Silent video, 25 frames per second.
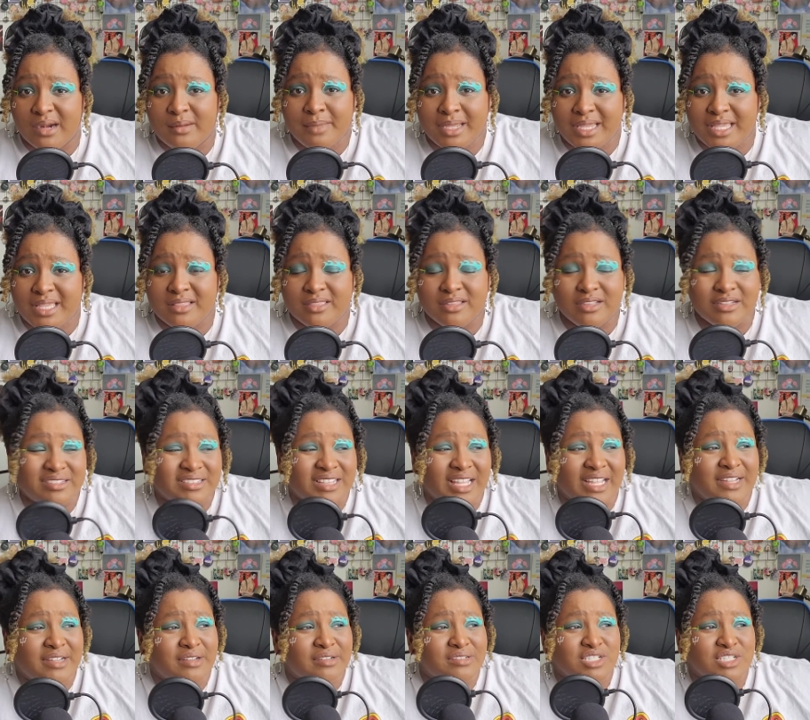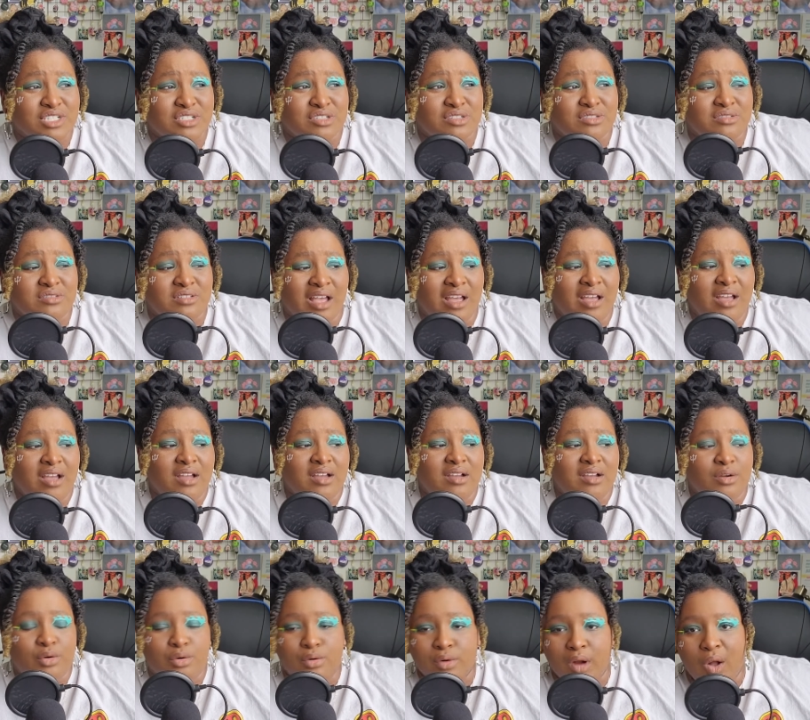it making it look, like, just
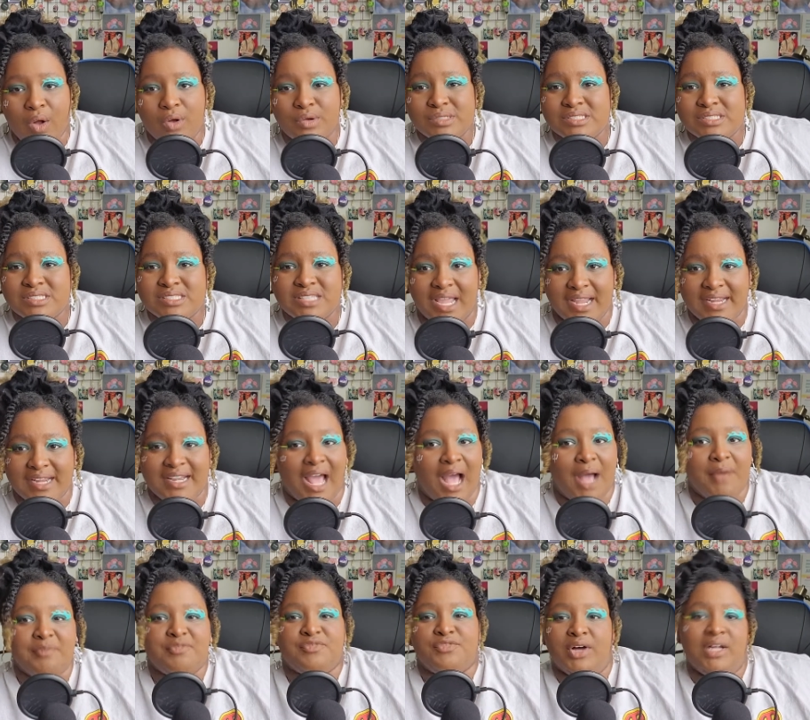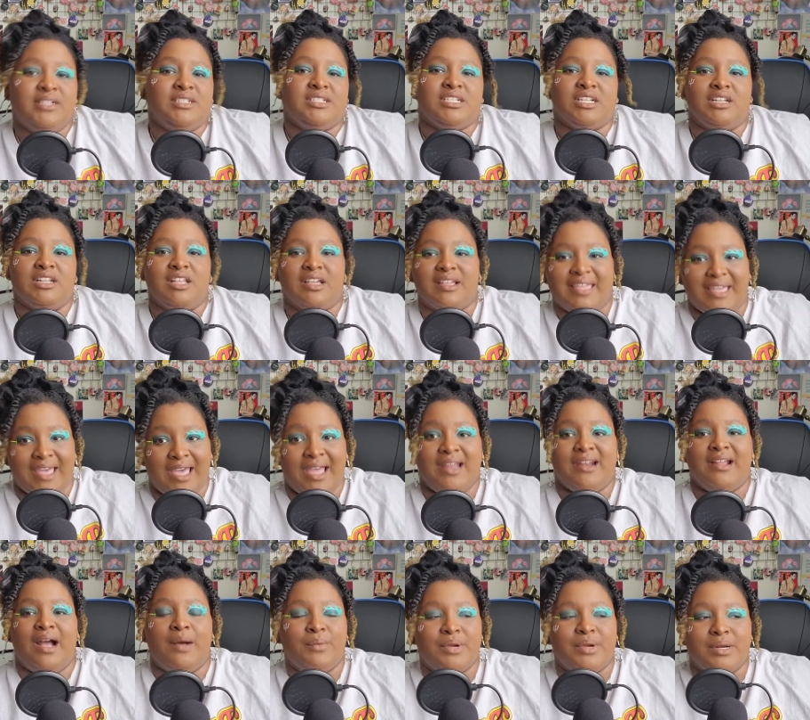gross, like, not fun to look
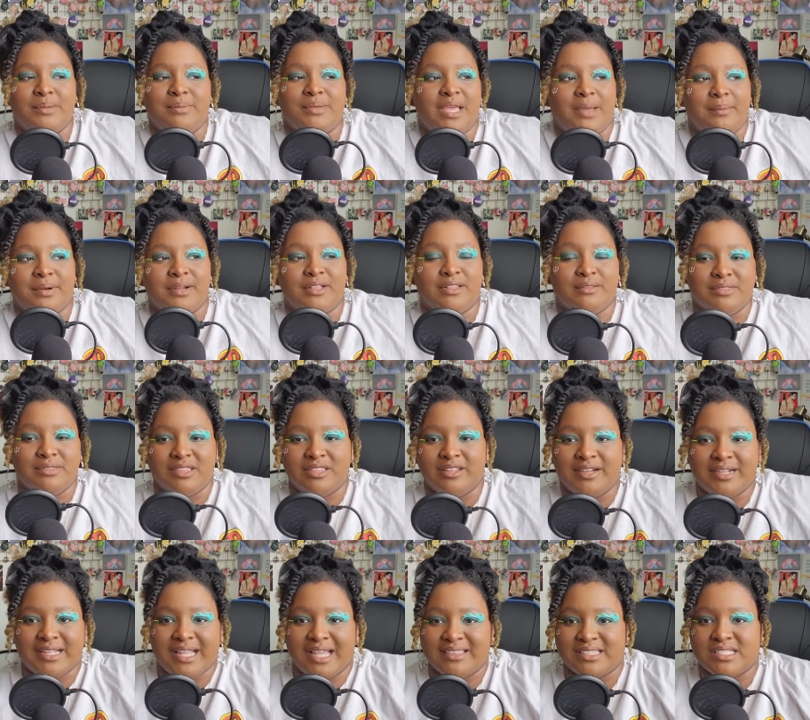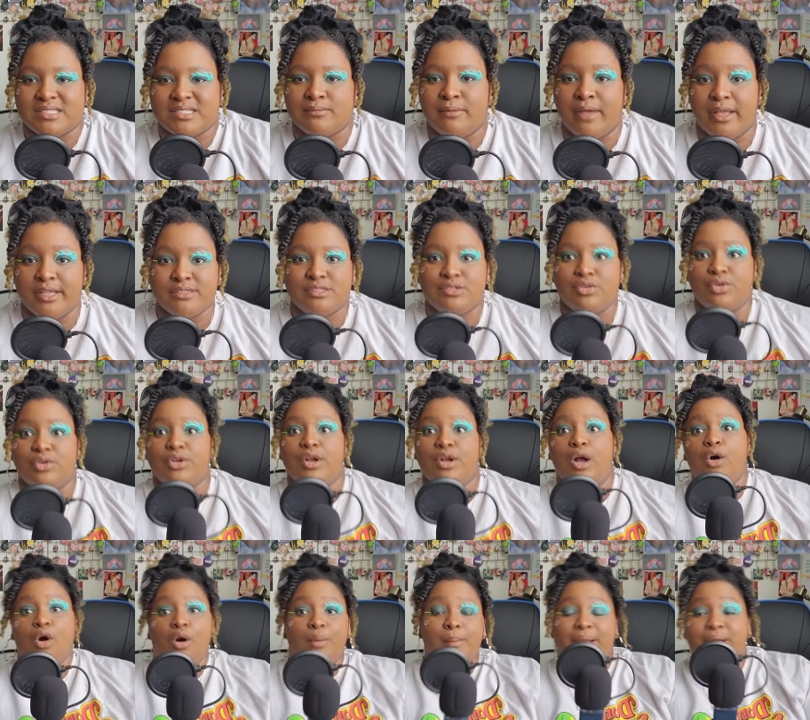at. I want to be able to look at this monster and
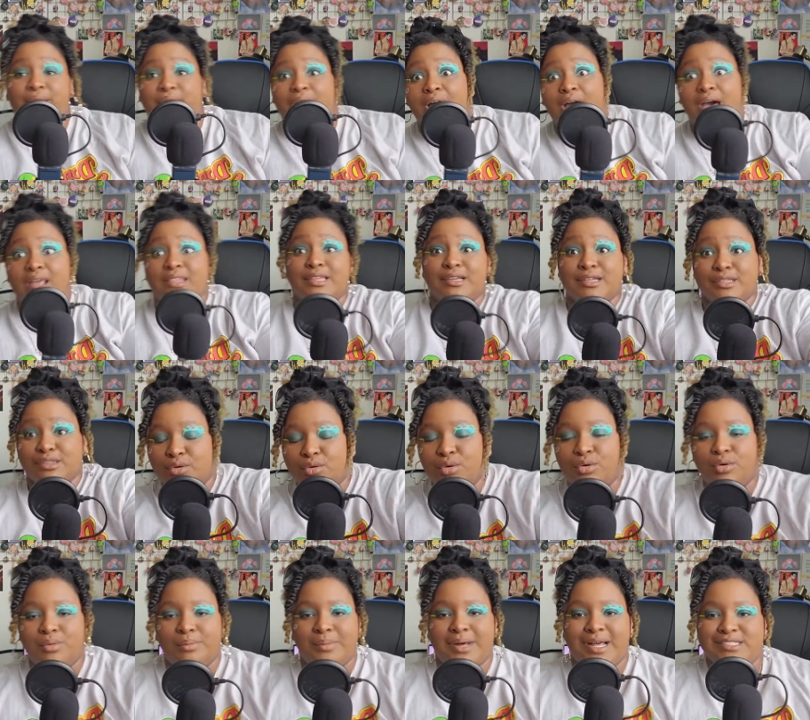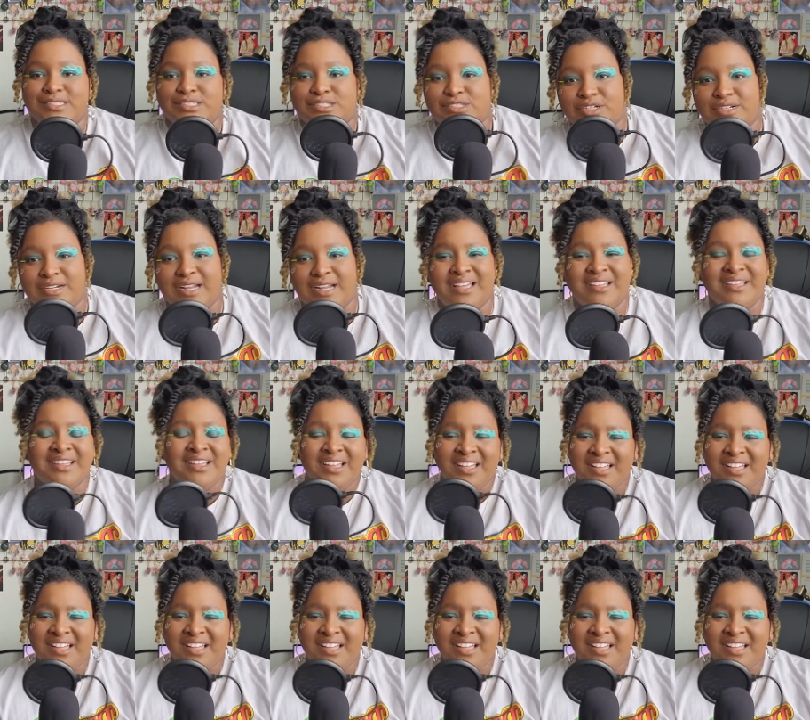go, oh my god, look at the cool monster, and not,